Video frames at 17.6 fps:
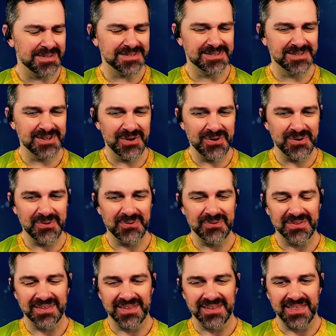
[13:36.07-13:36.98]

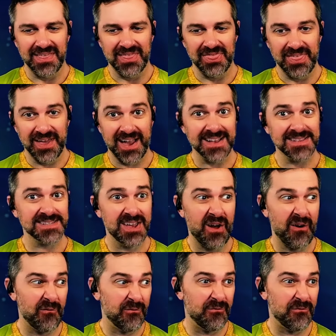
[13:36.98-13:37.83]
So that's how